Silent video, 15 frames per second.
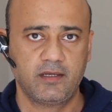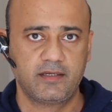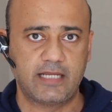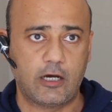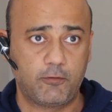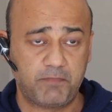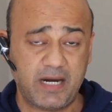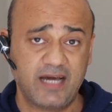
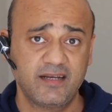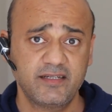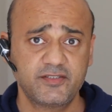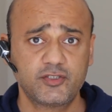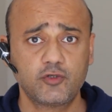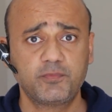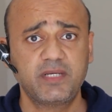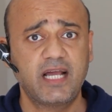Now, pilots
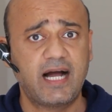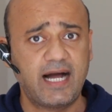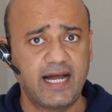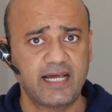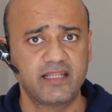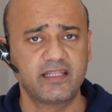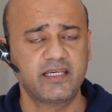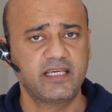should be
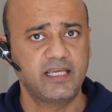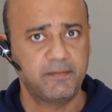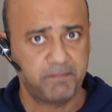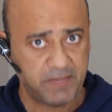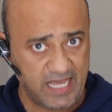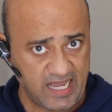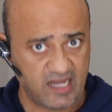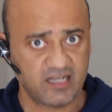highly
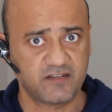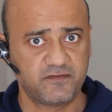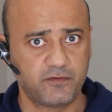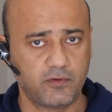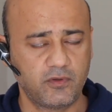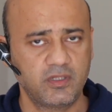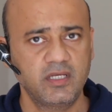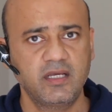
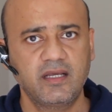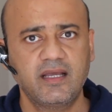impactful,